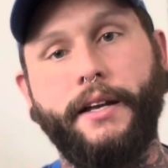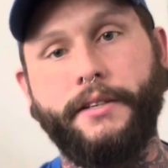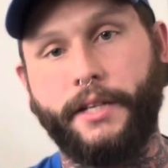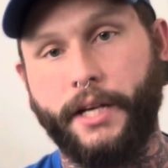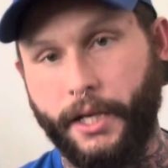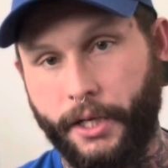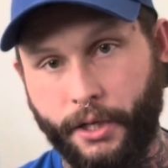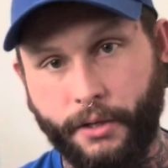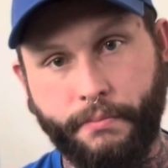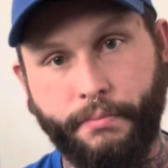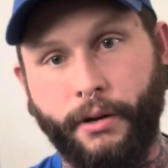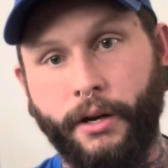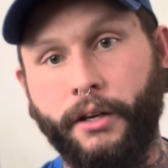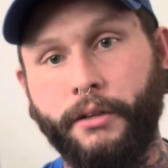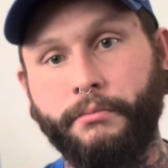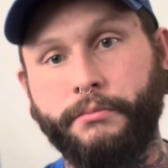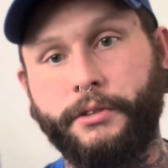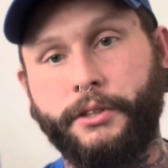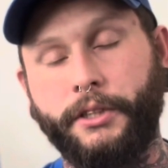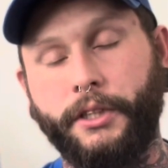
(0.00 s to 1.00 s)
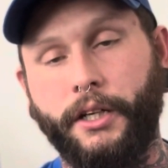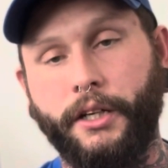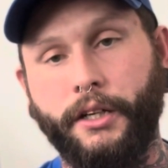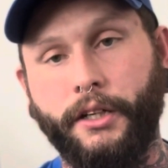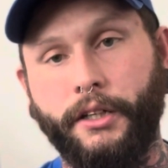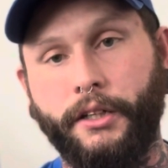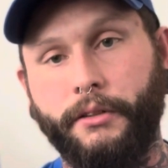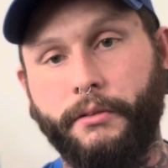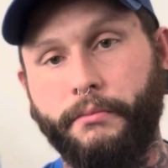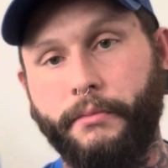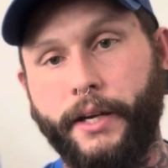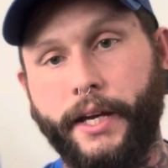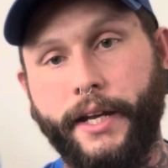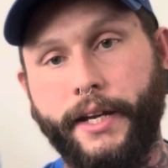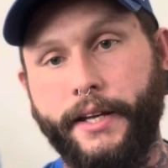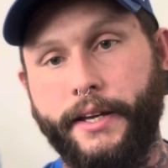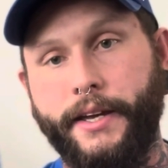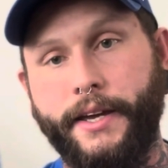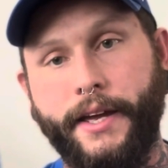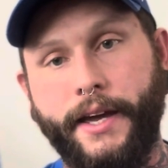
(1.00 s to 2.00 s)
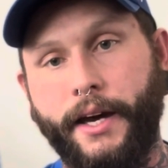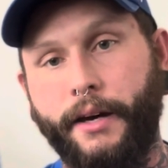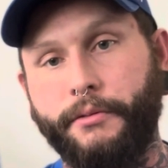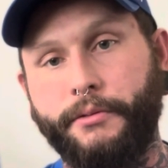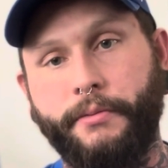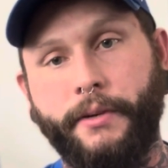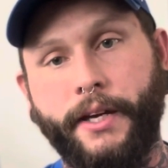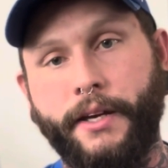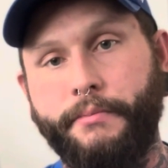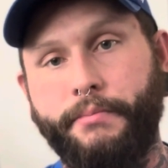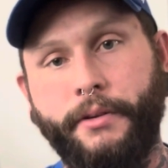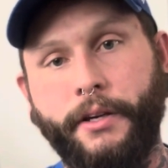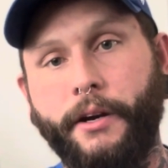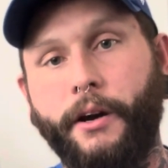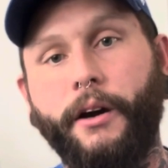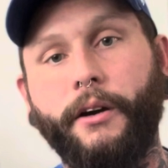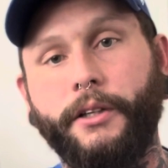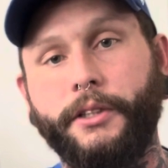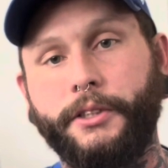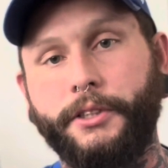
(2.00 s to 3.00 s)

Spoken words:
It's got good pumps, and it helps me hit PRs.